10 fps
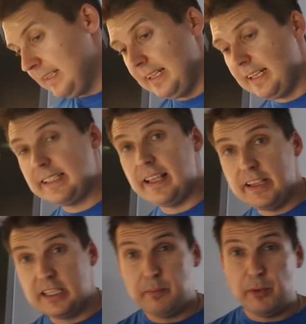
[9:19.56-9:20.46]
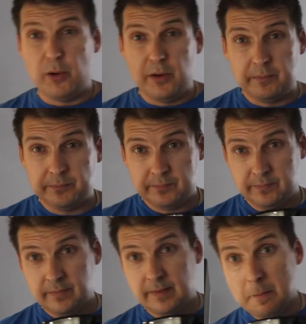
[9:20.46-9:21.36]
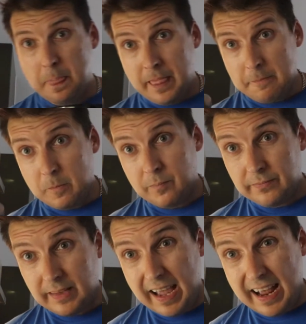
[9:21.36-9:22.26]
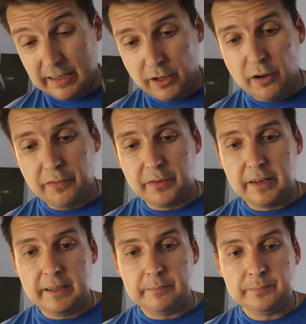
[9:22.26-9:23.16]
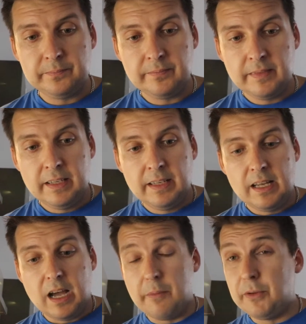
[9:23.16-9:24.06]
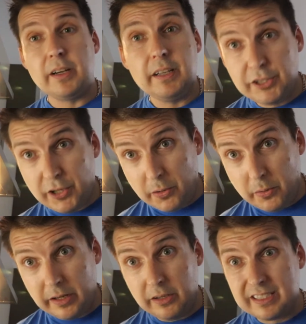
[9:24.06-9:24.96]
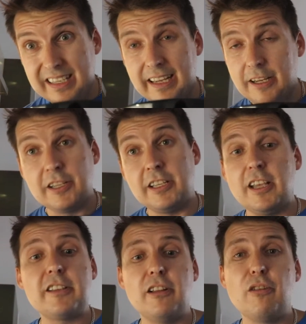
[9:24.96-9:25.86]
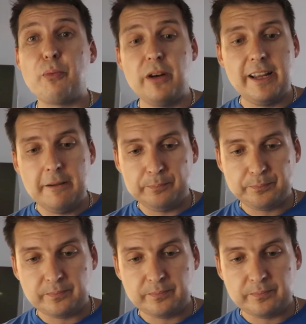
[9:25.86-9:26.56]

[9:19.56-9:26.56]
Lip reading: let's take this spoon and go for it. I'm not going to show you what it looks like because it doesn't look pretty.